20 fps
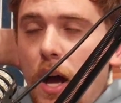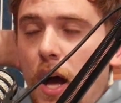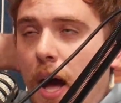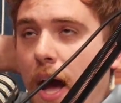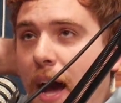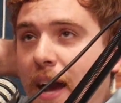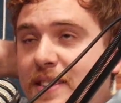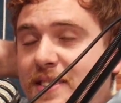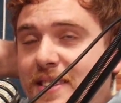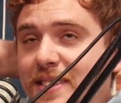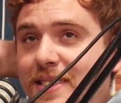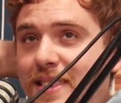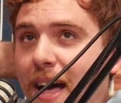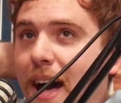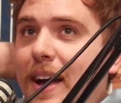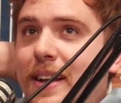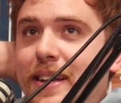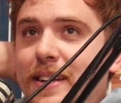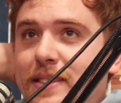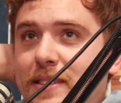I did
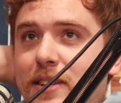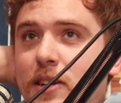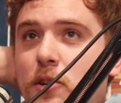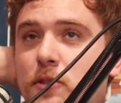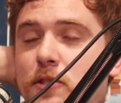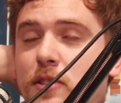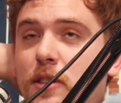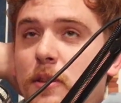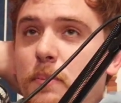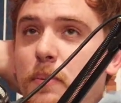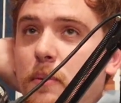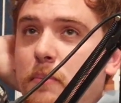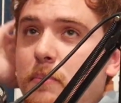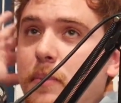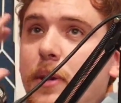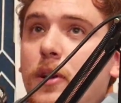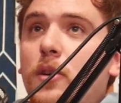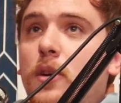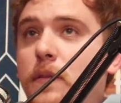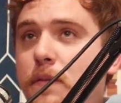not get to go to the
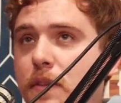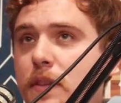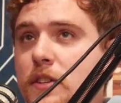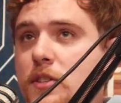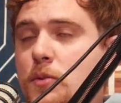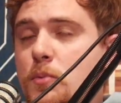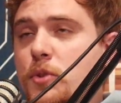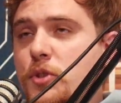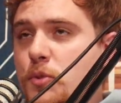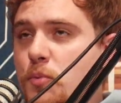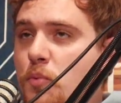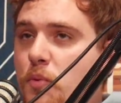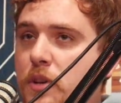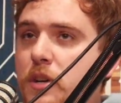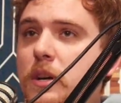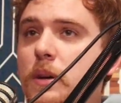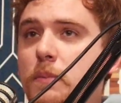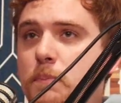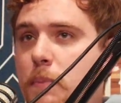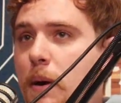premiere of this, which
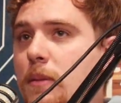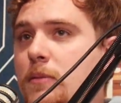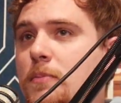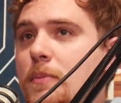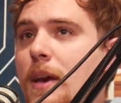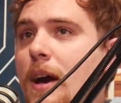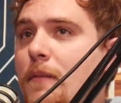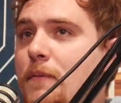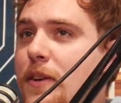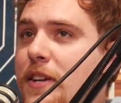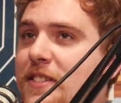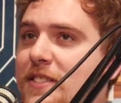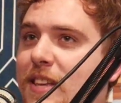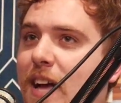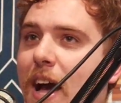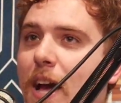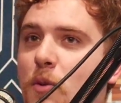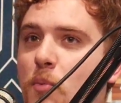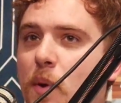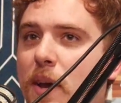really bummed me out because
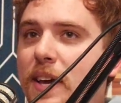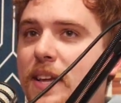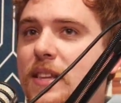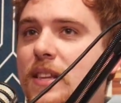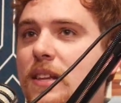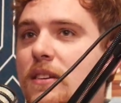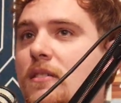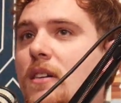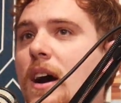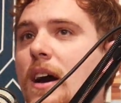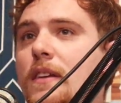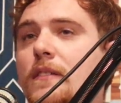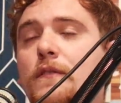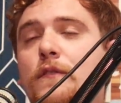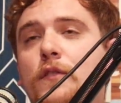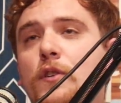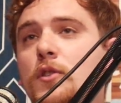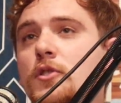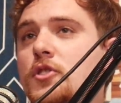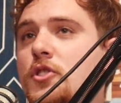I waited in line
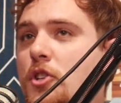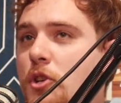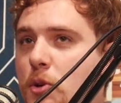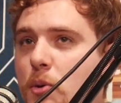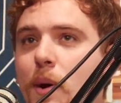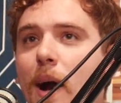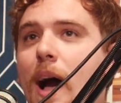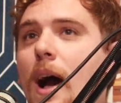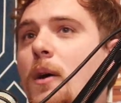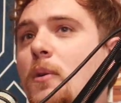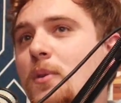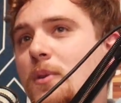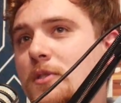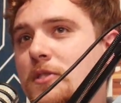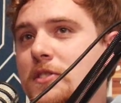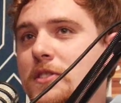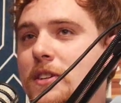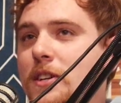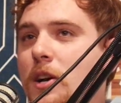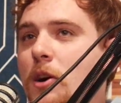for 2 hours
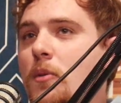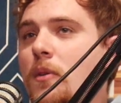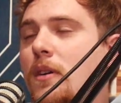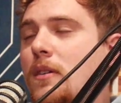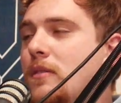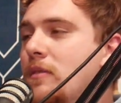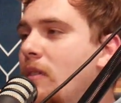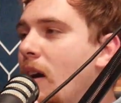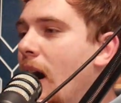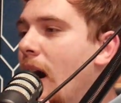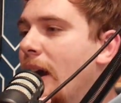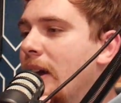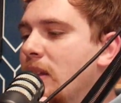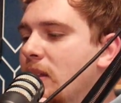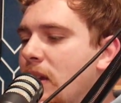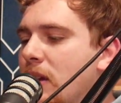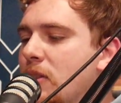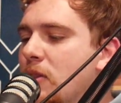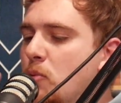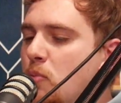to go online.
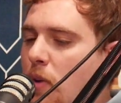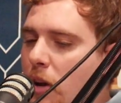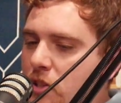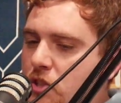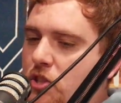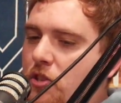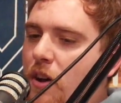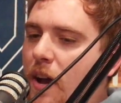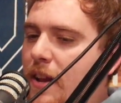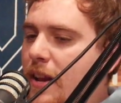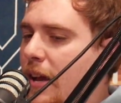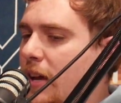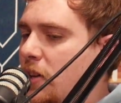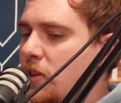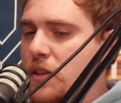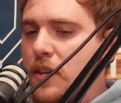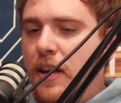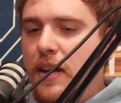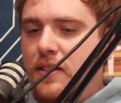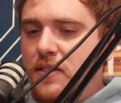In the rush line, I couldn't
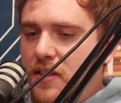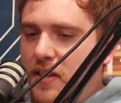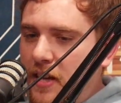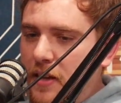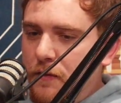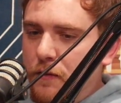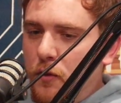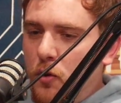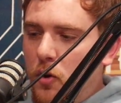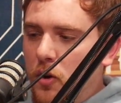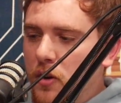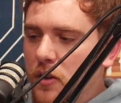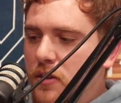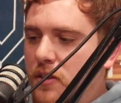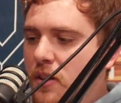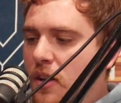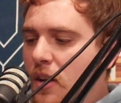get a ticket for it.